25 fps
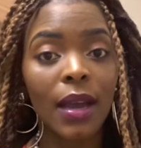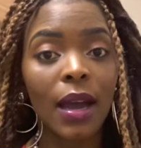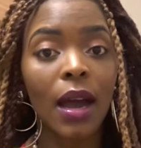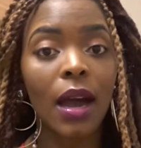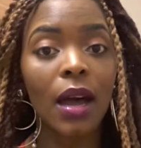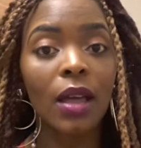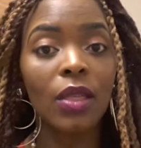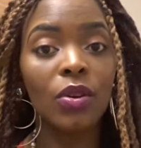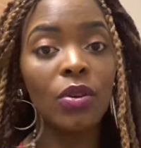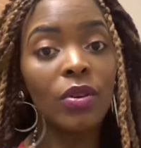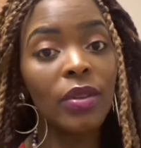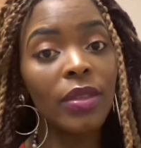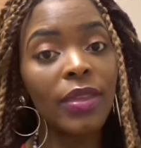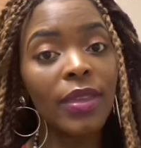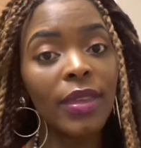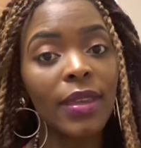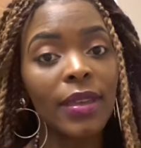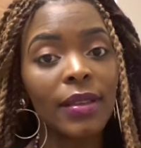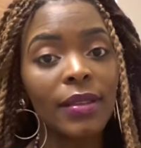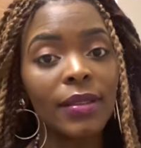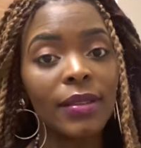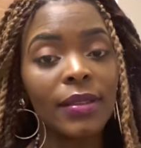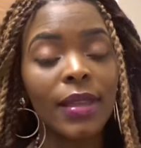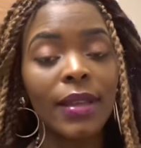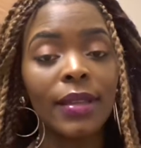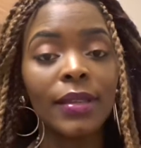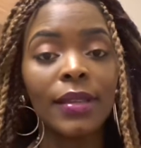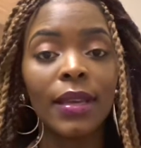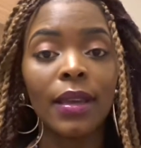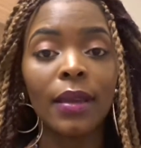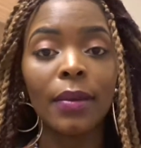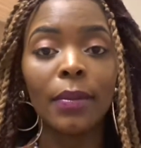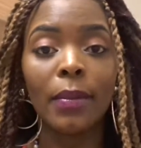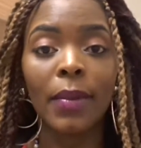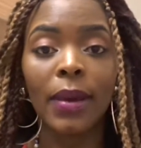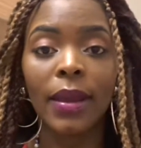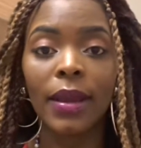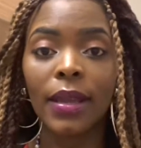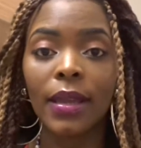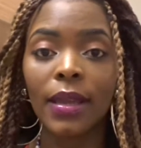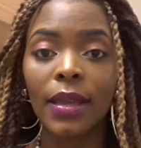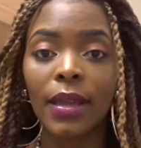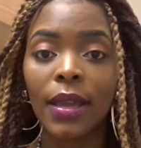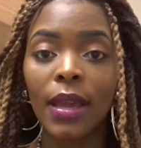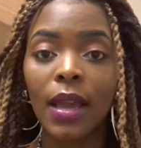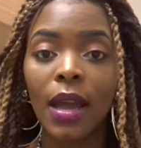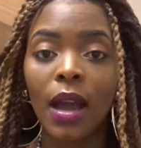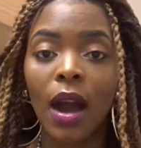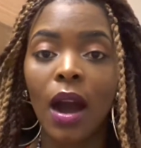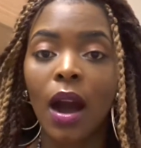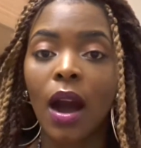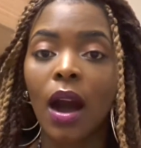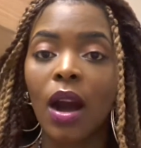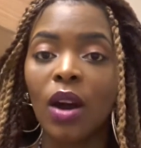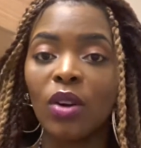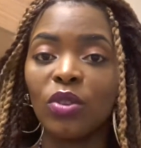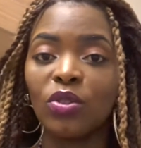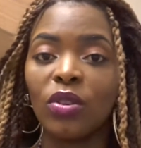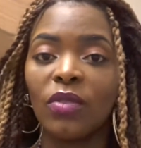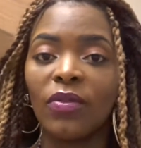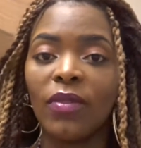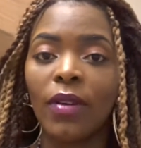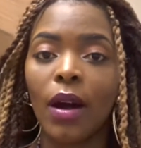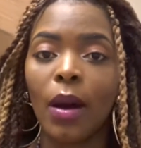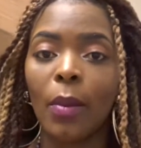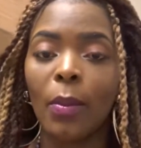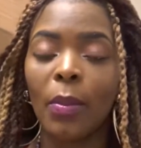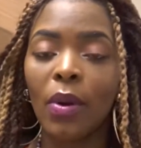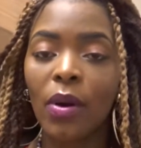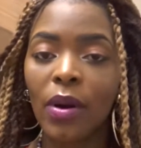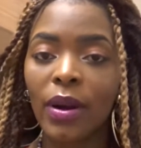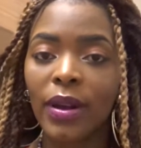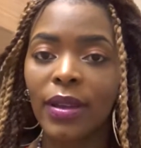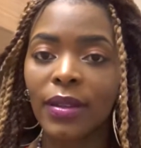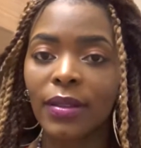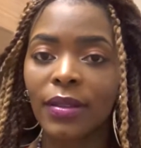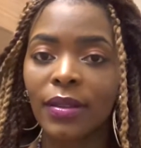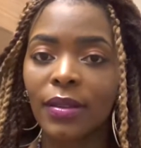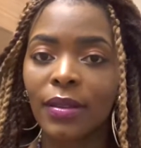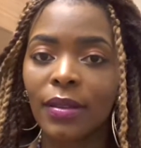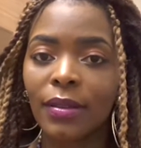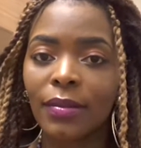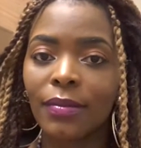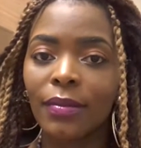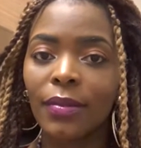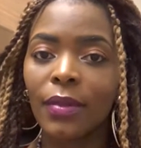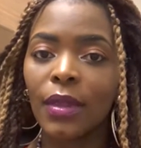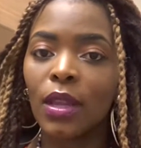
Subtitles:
are those things that take money out of our pockets.